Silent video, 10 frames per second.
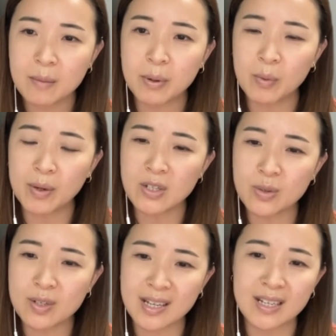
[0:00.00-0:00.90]
But what I
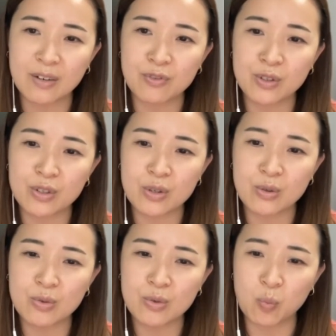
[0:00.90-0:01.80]
do is I never
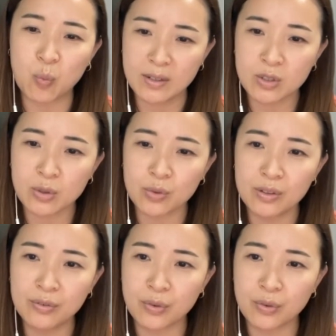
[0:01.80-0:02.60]
use one tool